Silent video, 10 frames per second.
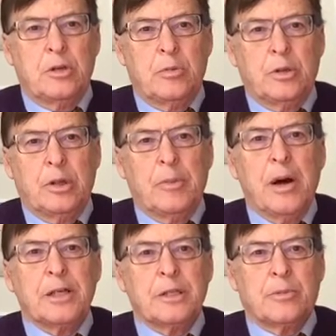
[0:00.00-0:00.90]
humanly
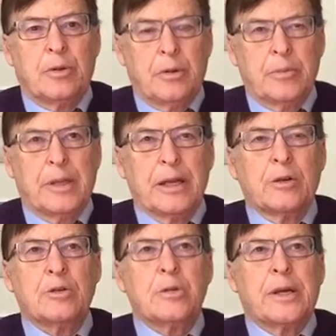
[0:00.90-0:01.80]
possible. That
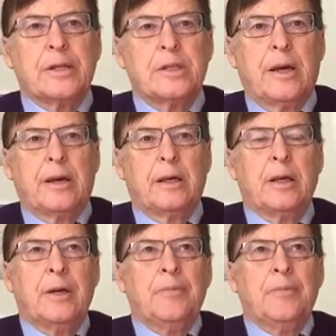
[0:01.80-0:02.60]
goes without saying.